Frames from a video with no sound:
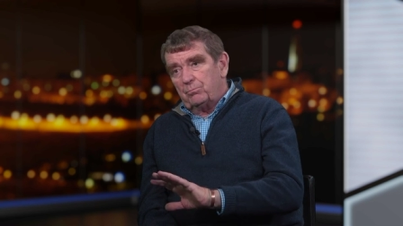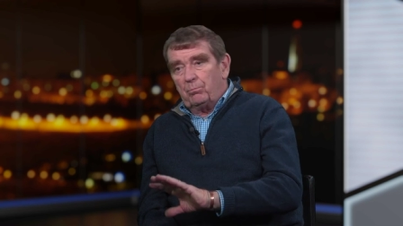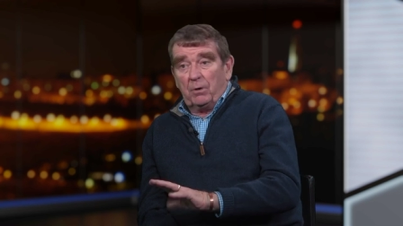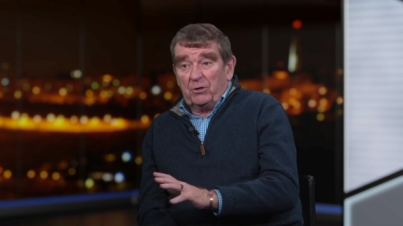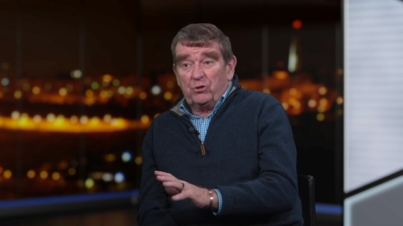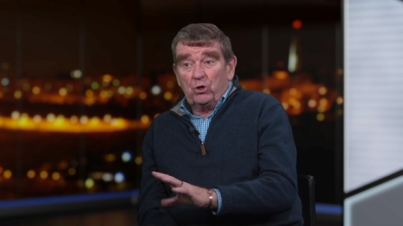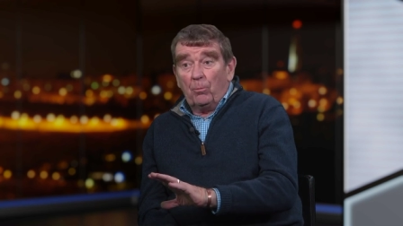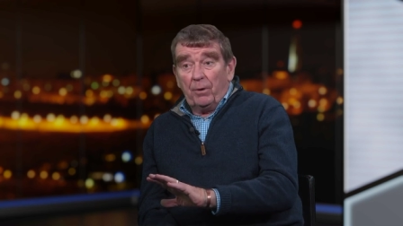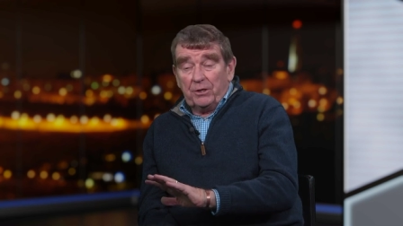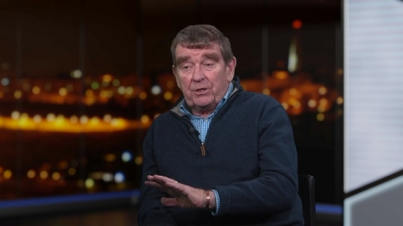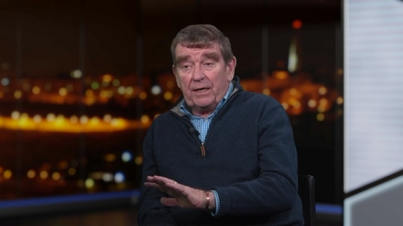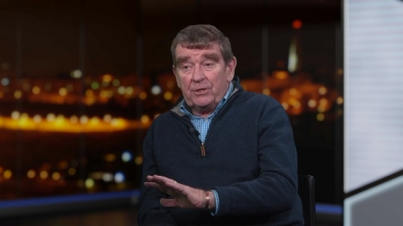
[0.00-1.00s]
my job,
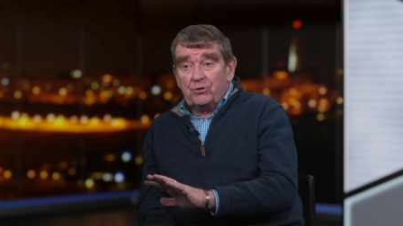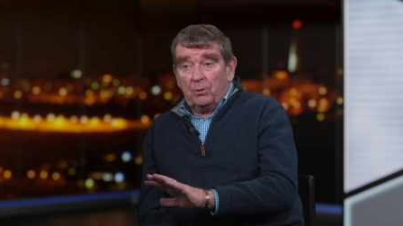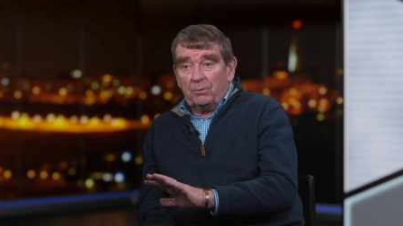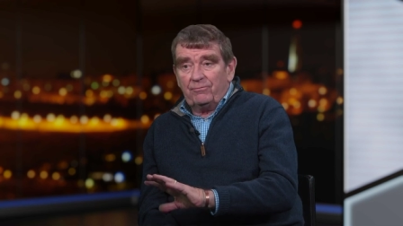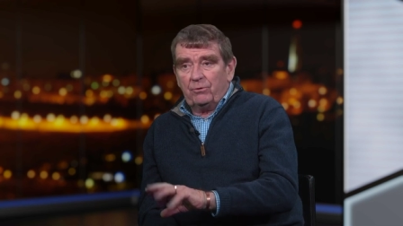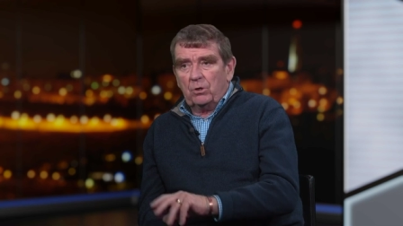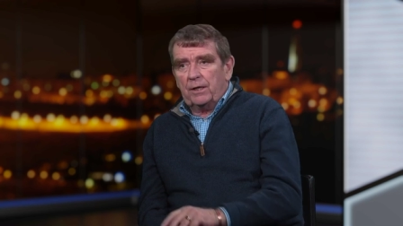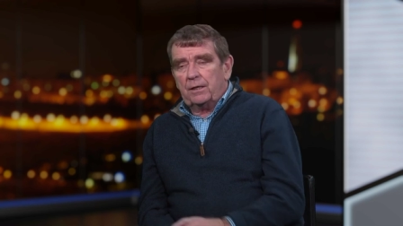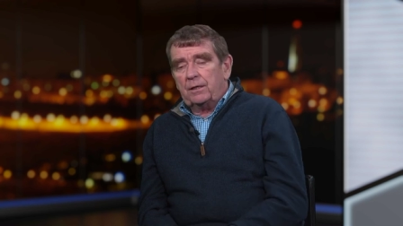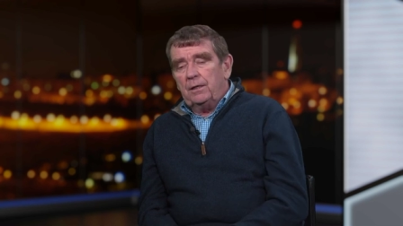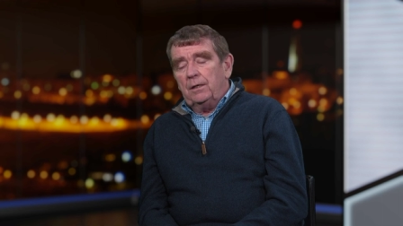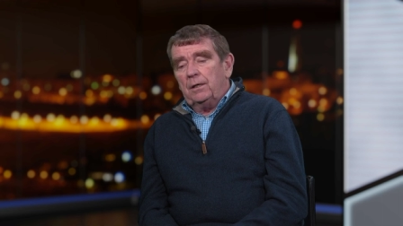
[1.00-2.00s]
my day job if you
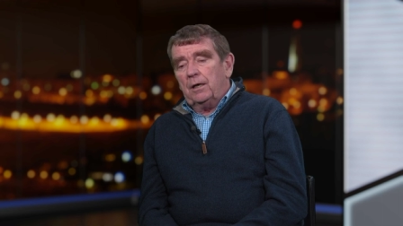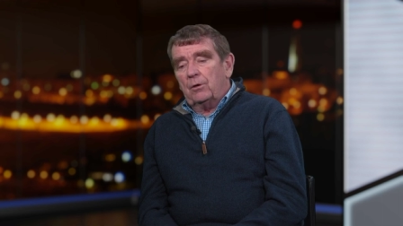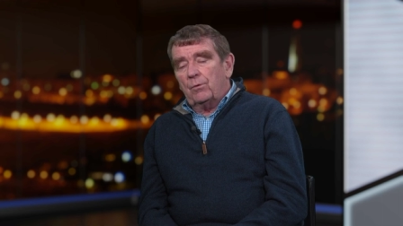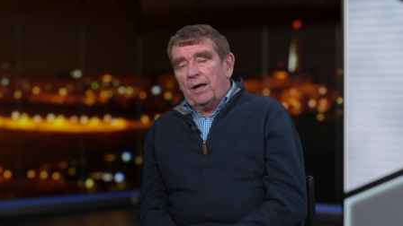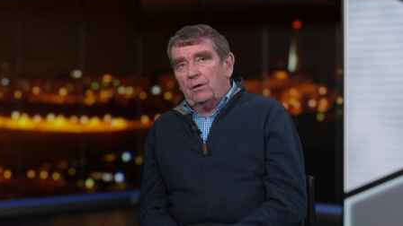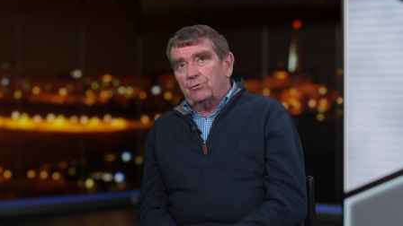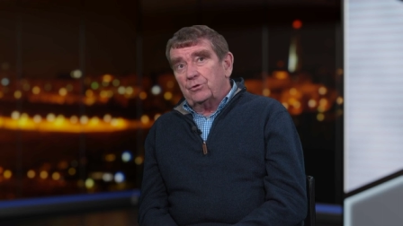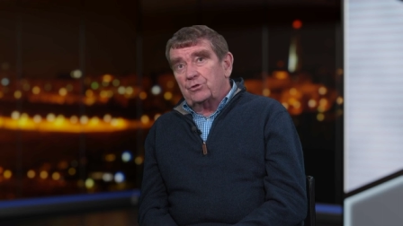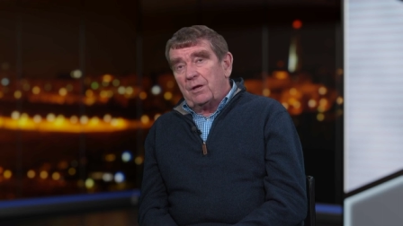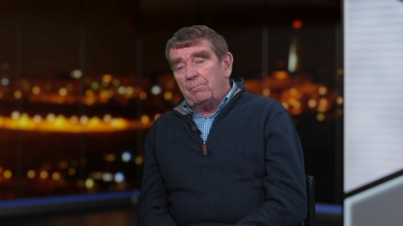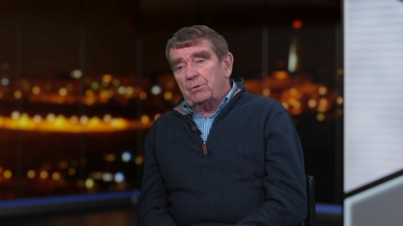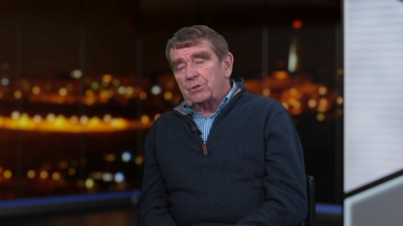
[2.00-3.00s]
like, around
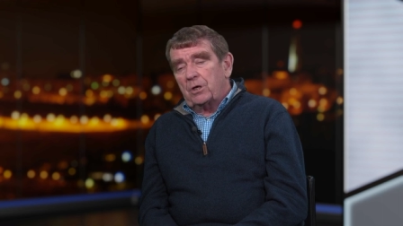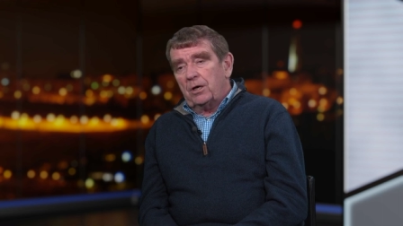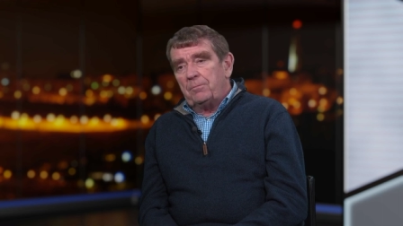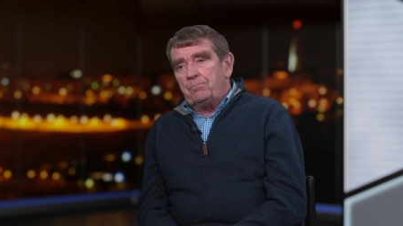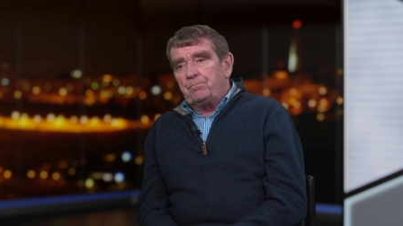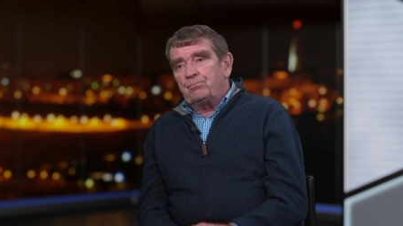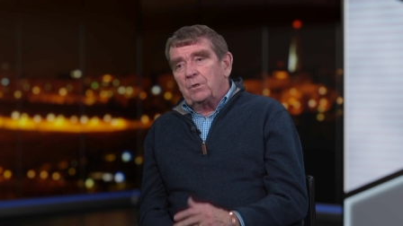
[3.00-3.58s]
December time,